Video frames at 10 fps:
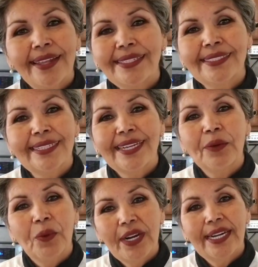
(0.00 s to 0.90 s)
That's it. I
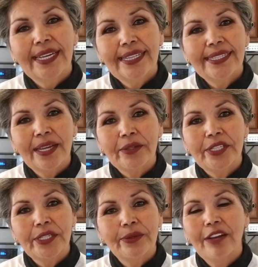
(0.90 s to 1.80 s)
wanted to get this out
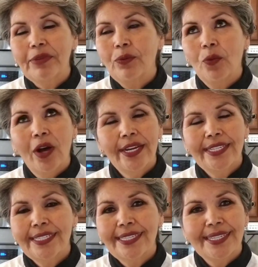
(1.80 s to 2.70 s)
to you. I've been
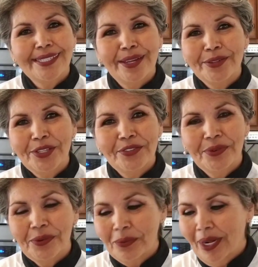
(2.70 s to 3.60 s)
wanting to get this out to you
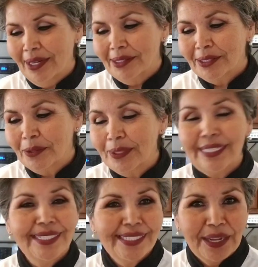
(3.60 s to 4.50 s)
for a while, so
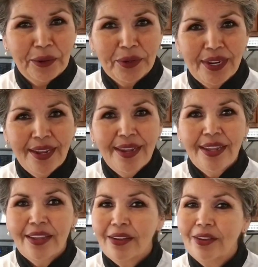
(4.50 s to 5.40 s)
it's out.
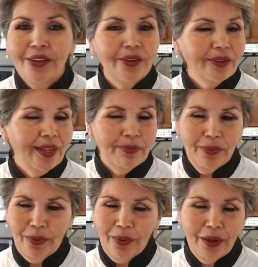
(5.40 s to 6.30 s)
You'll
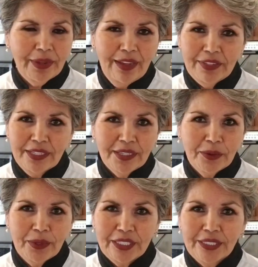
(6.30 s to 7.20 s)
probably have a ton
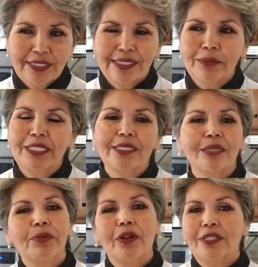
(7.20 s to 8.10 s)
of questions, and let me
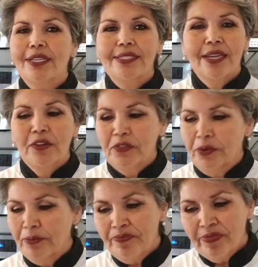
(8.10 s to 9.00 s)
just apologize now
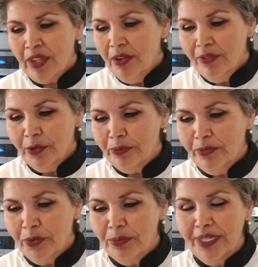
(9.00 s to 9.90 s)
for
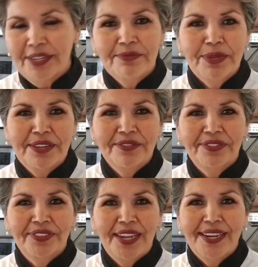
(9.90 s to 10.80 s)
being
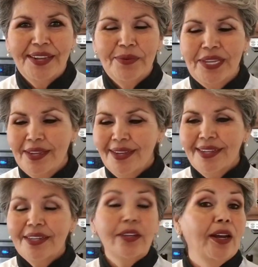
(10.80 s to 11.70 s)
flighty.
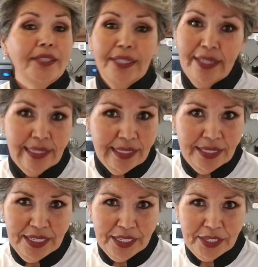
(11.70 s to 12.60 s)
Not that this is
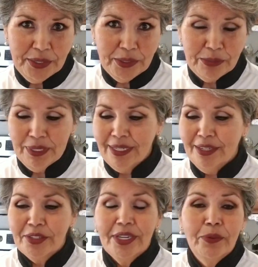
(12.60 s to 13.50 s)
an excuse, but
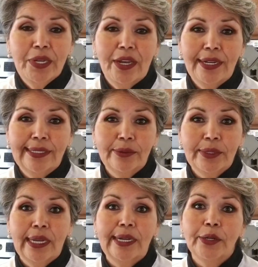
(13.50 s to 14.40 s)
yesterday we got
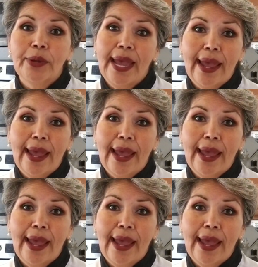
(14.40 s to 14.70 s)
a new